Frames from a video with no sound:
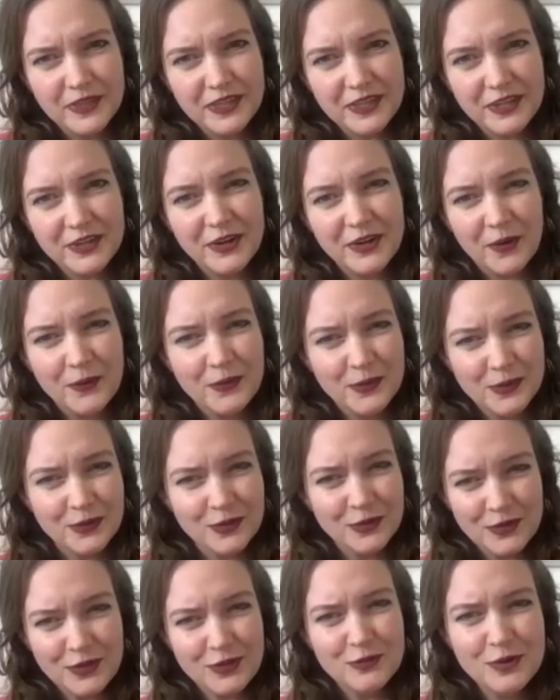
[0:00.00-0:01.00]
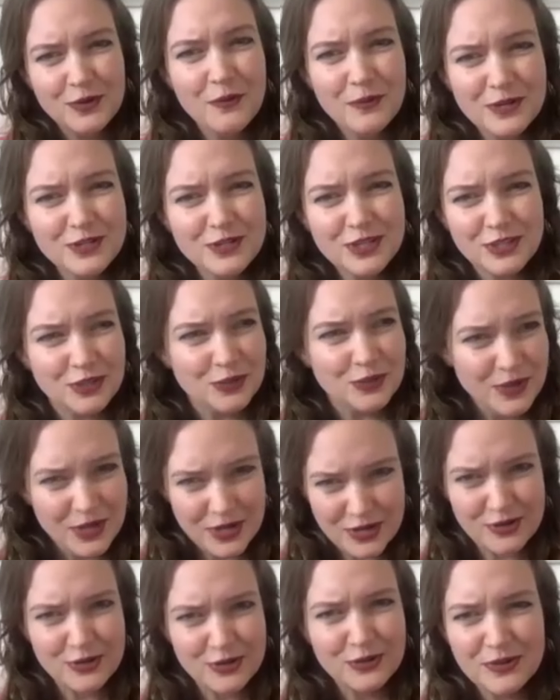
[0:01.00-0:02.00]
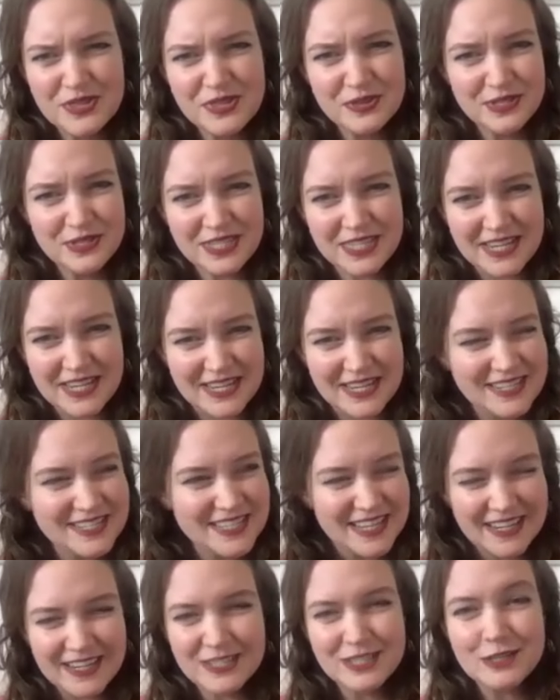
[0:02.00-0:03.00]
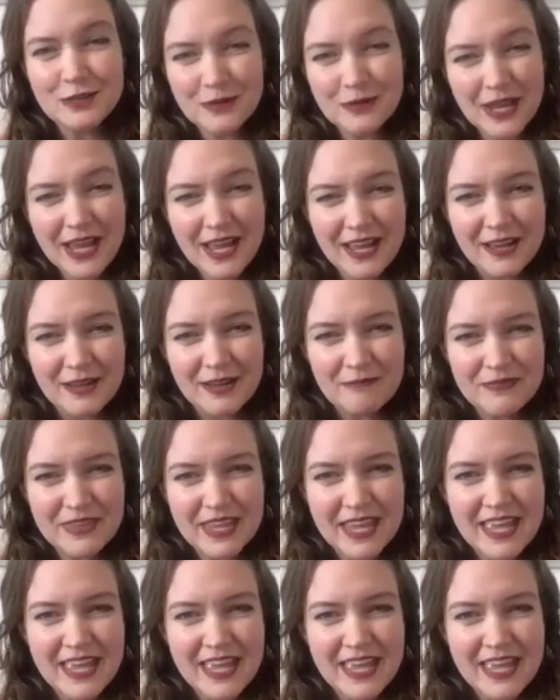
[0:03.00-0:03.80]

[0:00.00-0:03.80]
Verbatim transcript: you know you're you know what to do and you're doing those things and it's okay